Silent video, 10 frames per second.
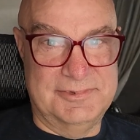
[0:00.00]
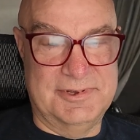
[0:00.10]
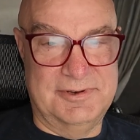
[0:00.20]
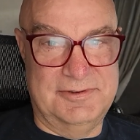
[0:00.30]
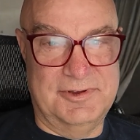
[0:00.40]

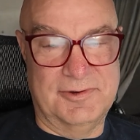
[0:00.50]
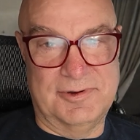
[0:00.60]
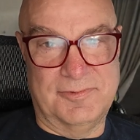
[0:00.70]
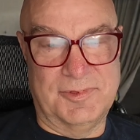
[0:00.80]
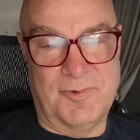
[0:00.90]
could do
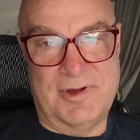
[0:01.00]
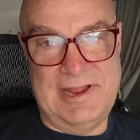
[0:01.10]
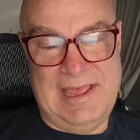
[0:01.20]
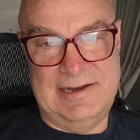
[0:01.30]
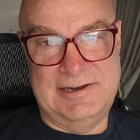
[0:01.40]
it with one
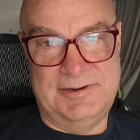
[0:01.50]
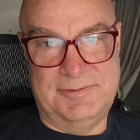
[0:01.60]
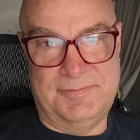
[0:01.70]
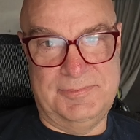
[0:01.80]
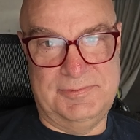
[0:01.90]
hand
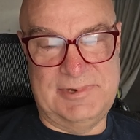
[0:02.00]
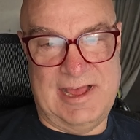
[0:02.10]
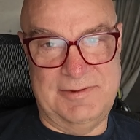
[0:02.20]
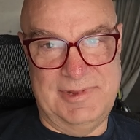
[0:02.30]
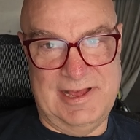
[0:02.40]

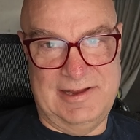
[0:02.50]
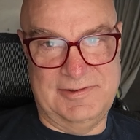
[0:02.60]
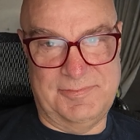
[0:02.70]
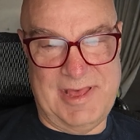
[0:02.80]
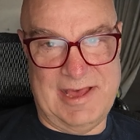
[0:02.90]
tied behind
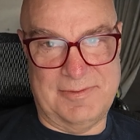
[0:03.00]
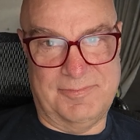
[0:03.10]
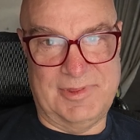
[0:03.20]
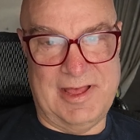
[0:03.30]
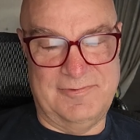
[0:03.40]
his back,
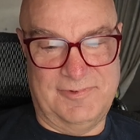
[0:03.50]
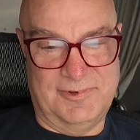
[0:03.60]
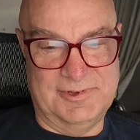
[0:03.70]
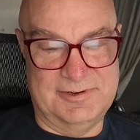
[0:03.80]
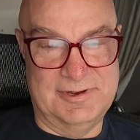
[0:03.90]

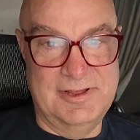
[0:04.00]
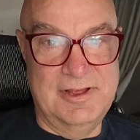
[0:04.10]
blindfolded.